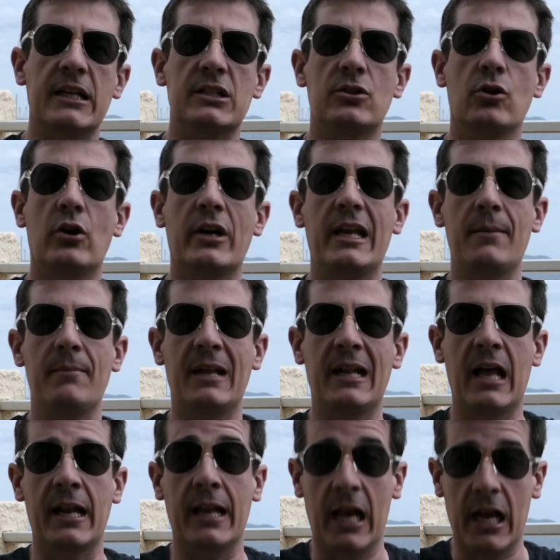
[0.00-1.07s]
store in
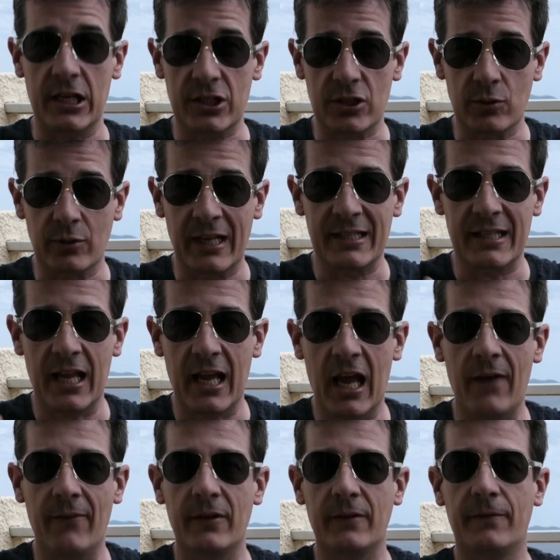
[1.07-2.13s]
Milan as soon as they
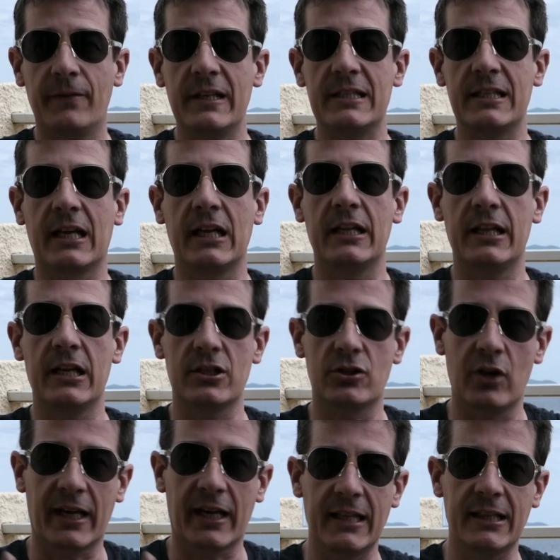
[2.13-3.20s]
have it physically there
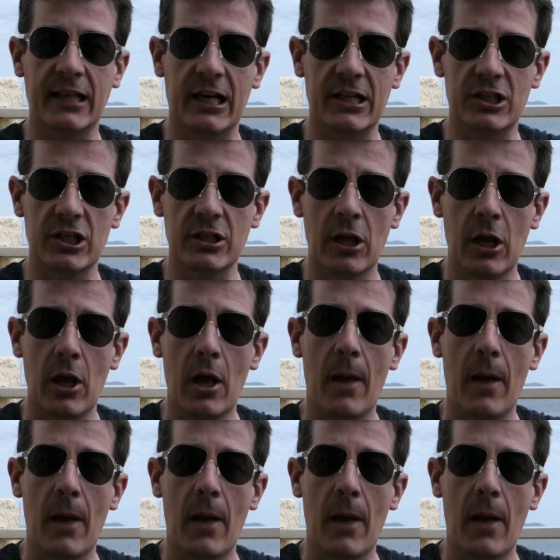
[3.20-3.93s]
so I touch it.